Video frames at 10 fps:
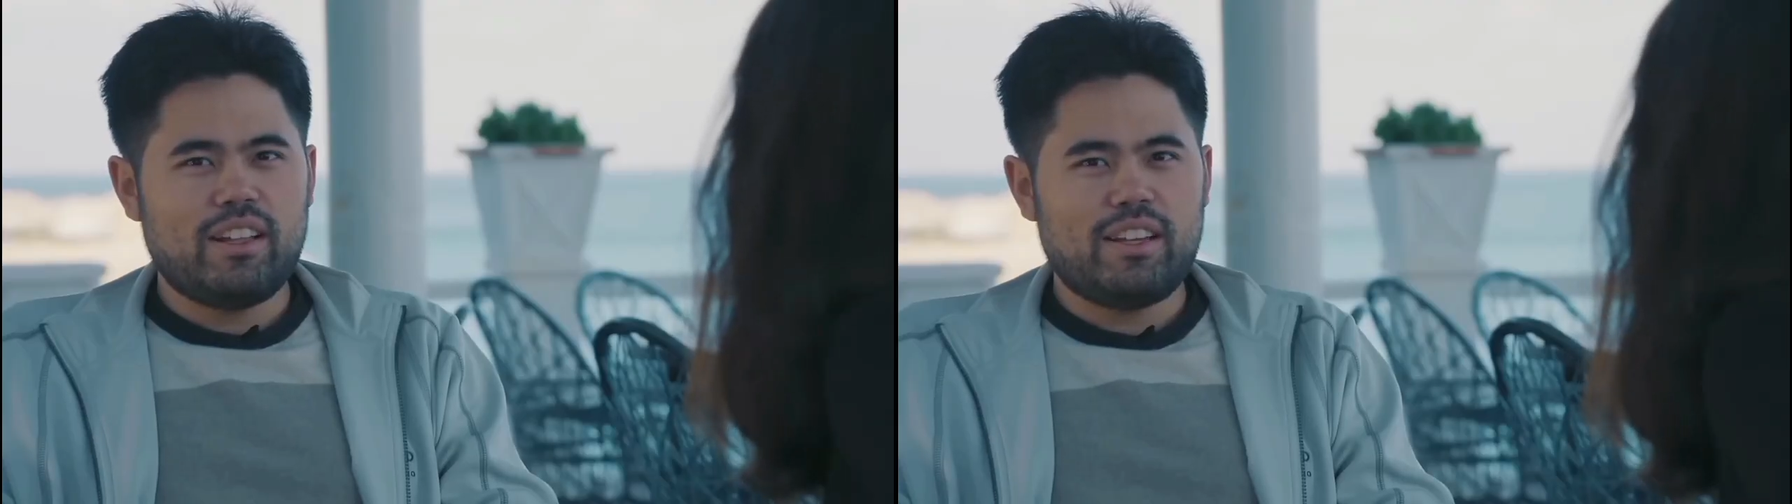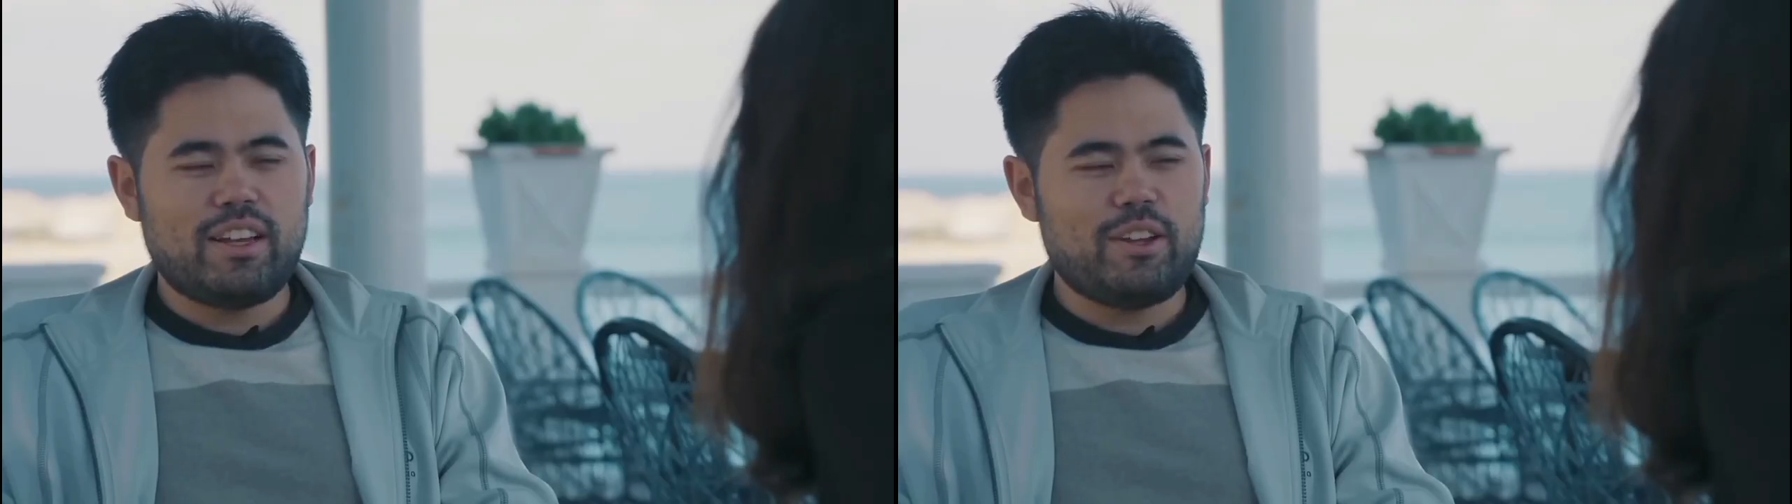
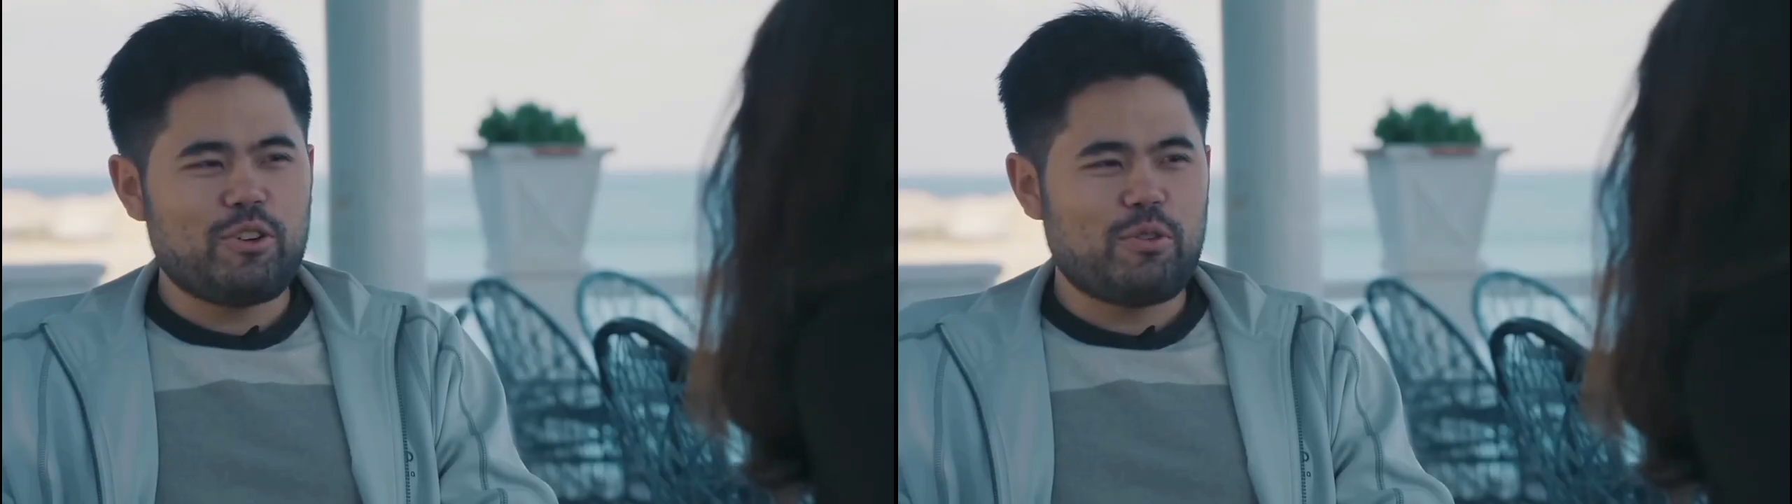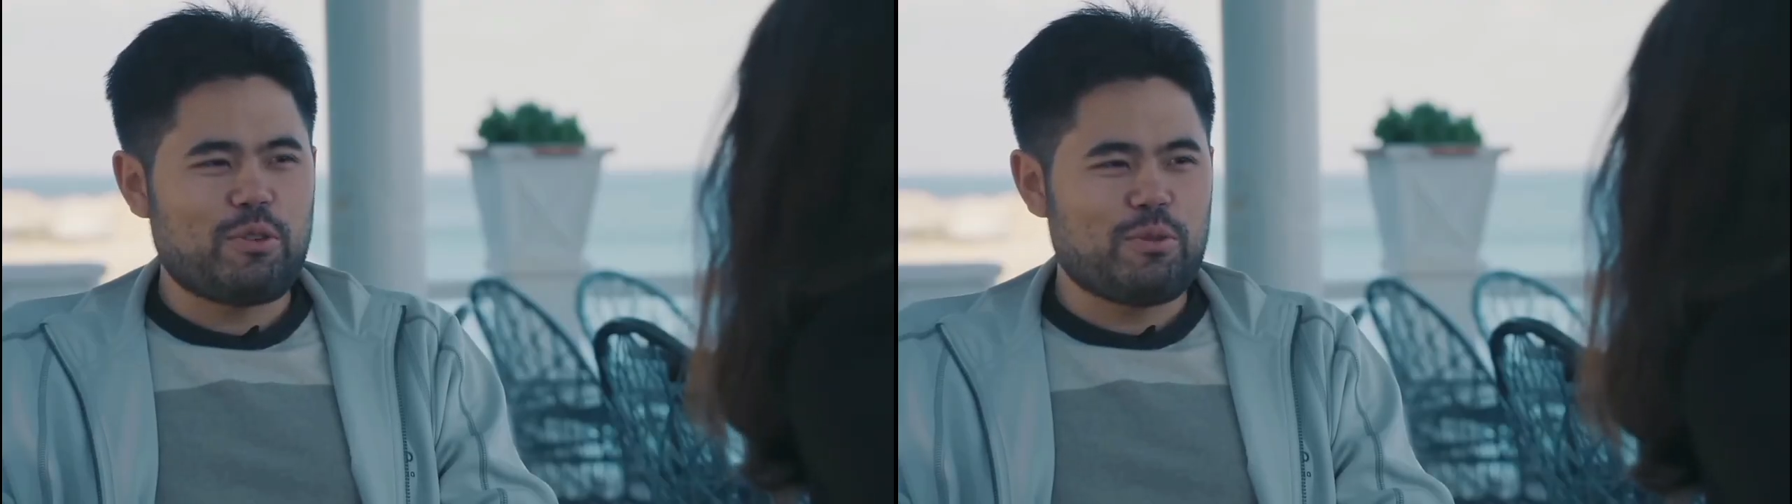I, I, don't
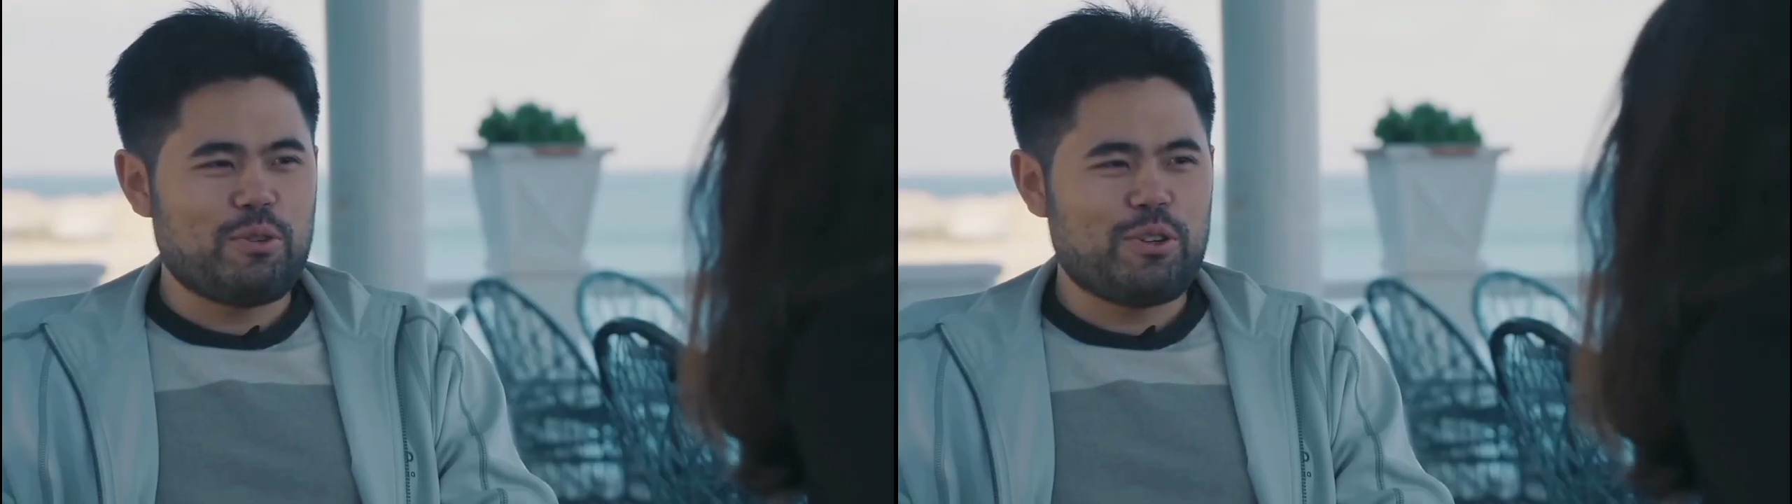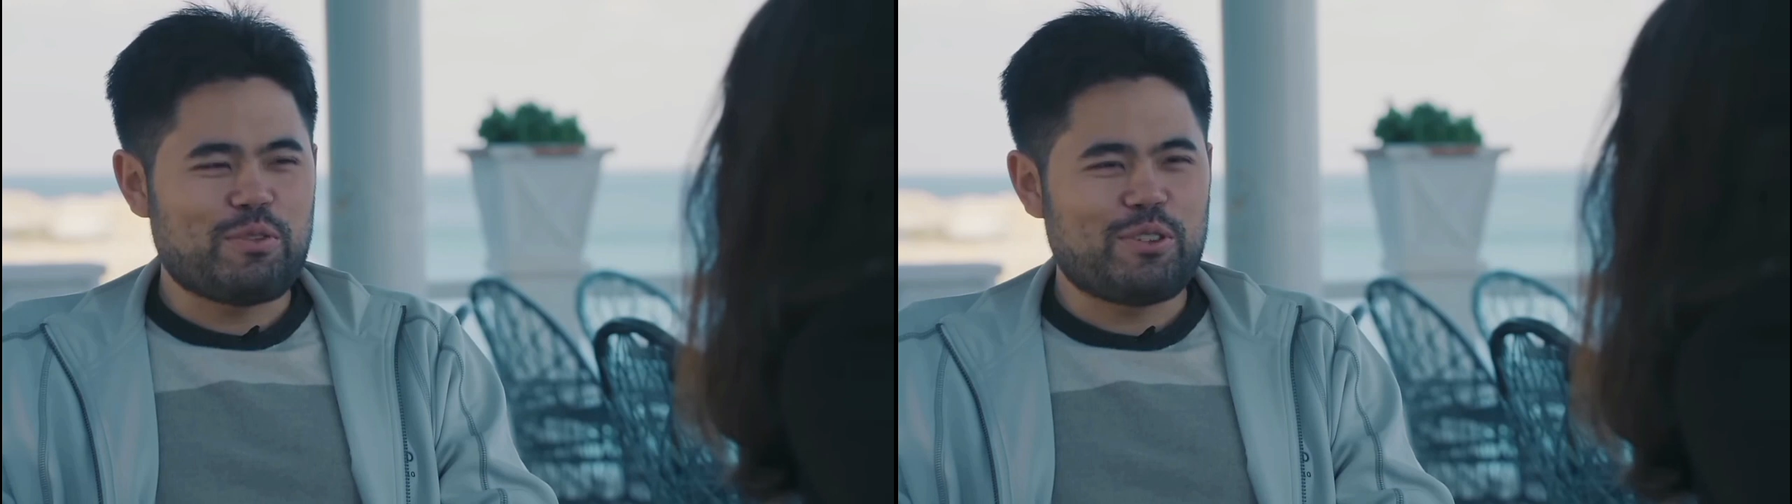know if we were
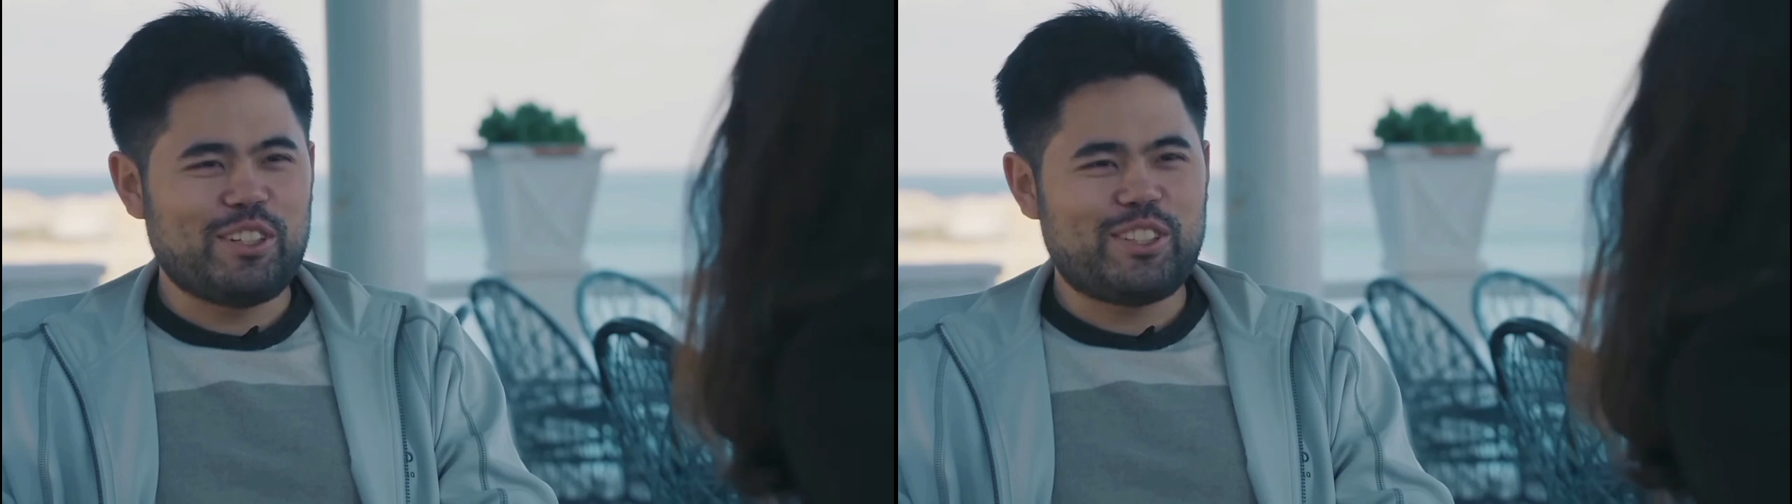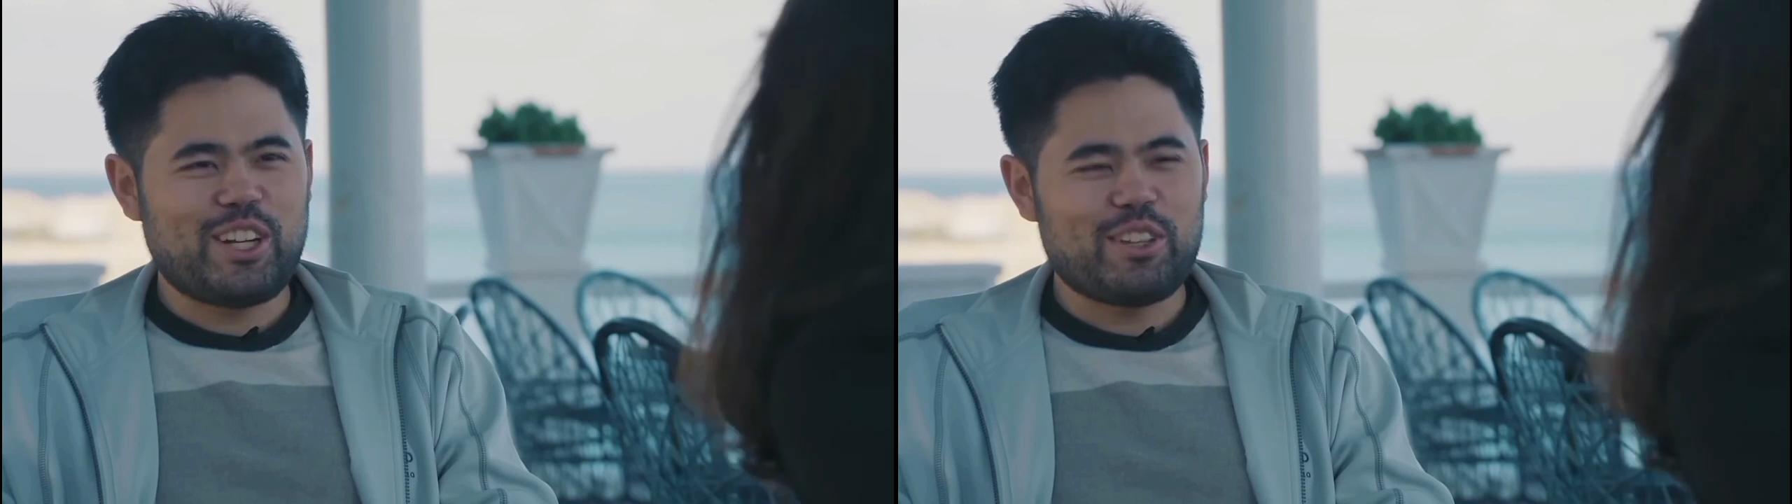rooting for
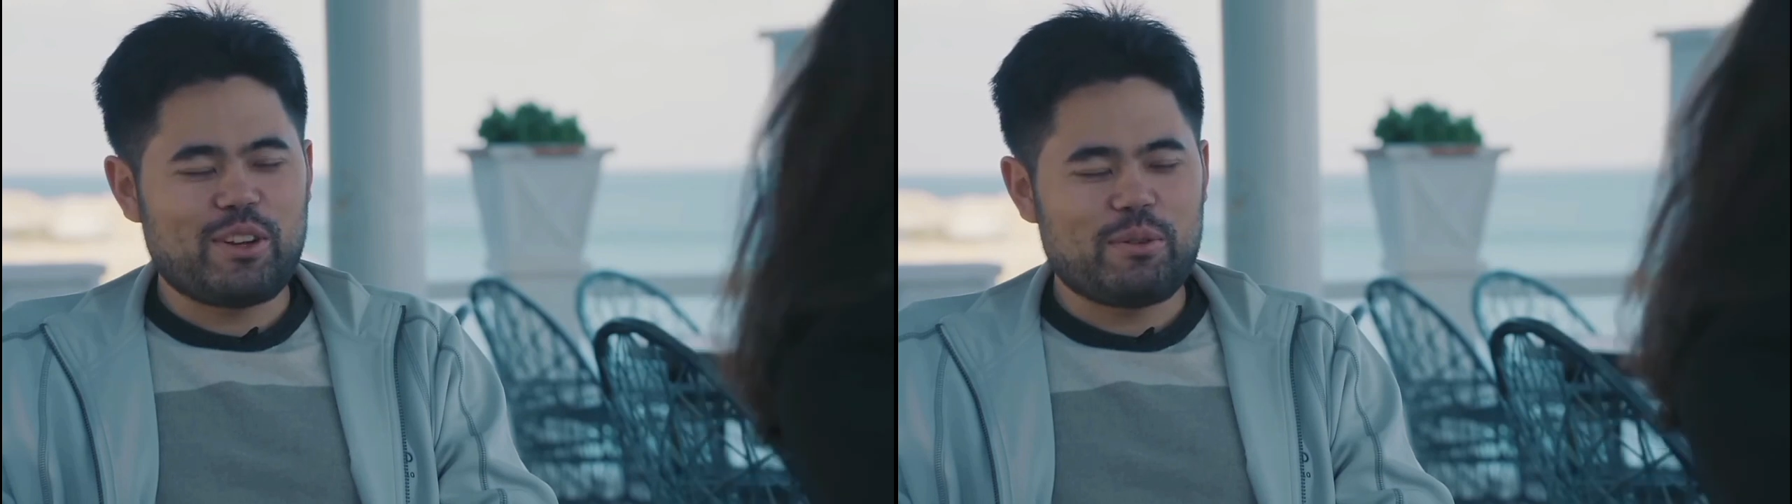each other.